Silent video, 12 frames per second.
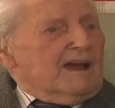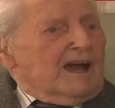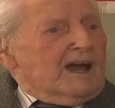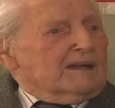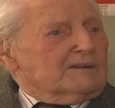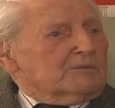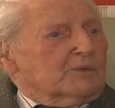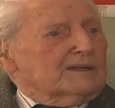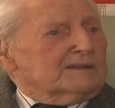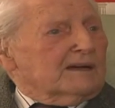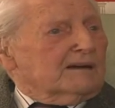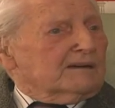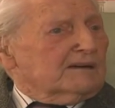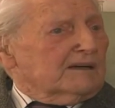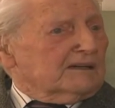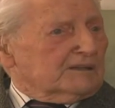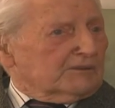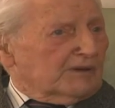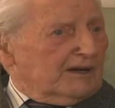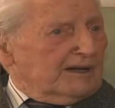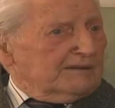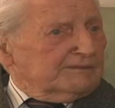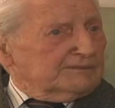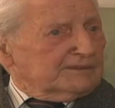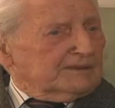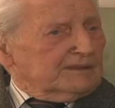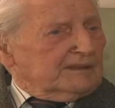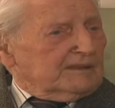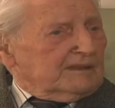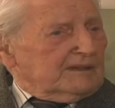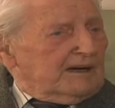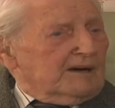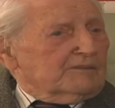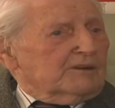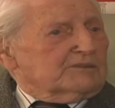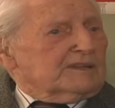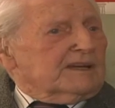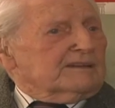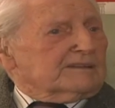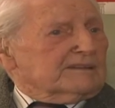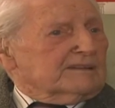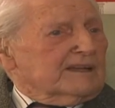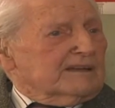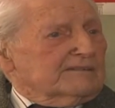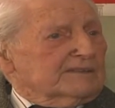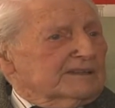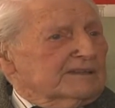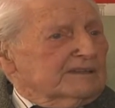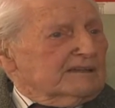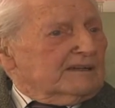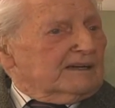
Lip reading: And when Dunkirk arrived, I wrote again to the Navy.